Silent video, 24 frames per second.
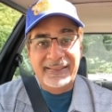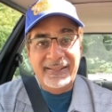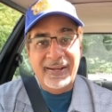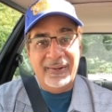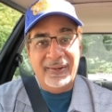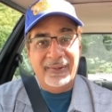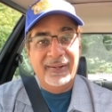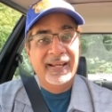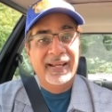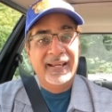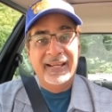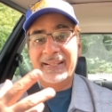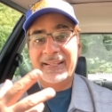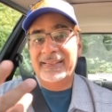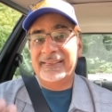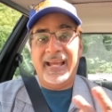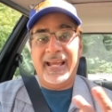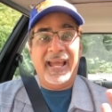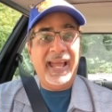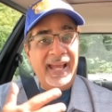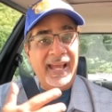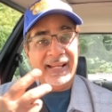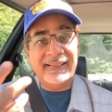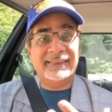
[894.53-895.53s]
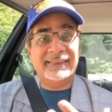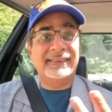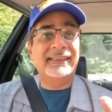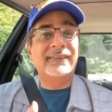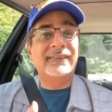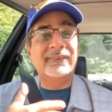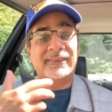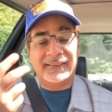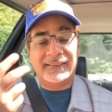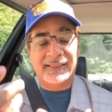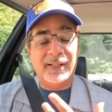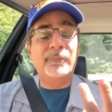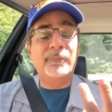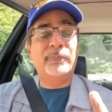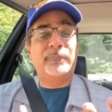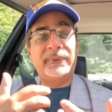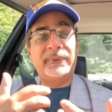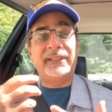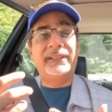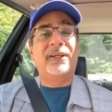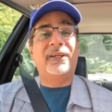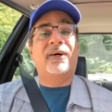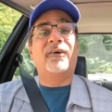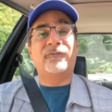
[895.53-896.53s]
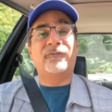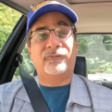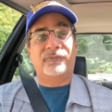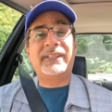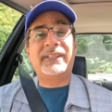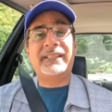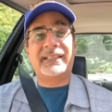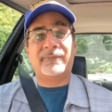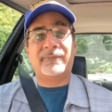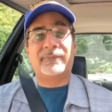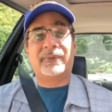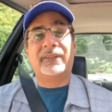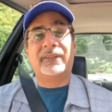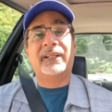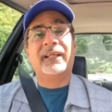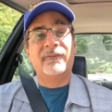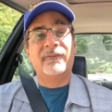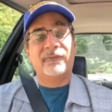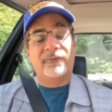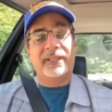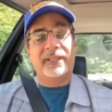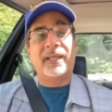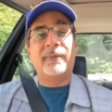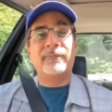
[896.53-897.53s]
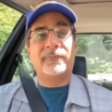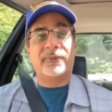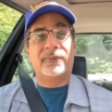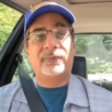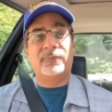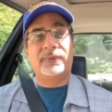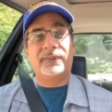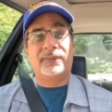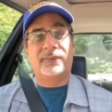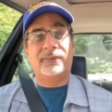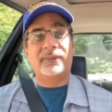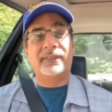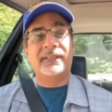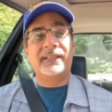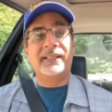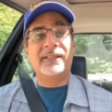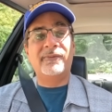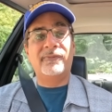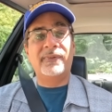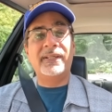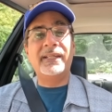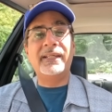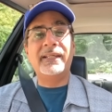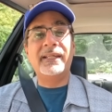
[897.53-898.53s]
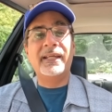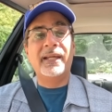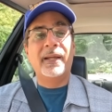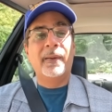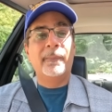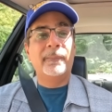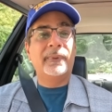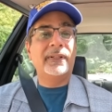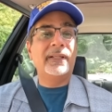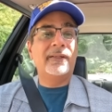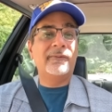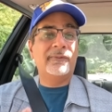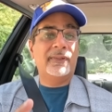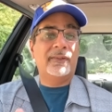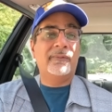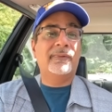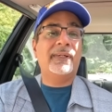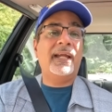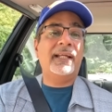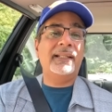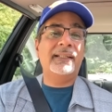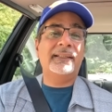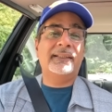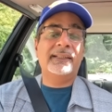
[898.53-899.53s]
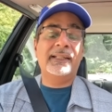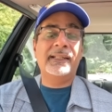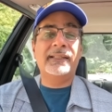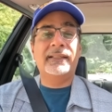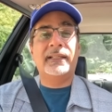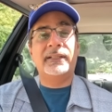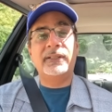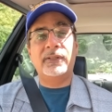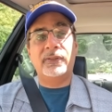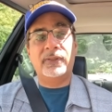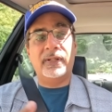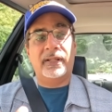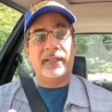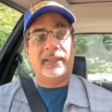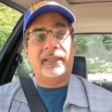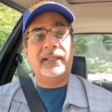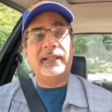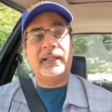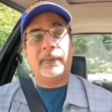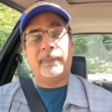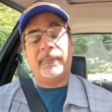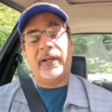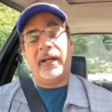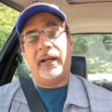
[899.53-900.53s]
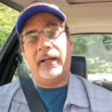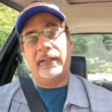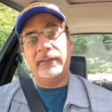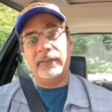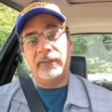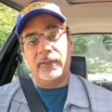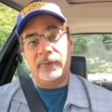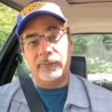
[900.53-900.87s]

you know, it's actually simply not feasible for them to switch to an EV. But the reality is that you've got to think about, you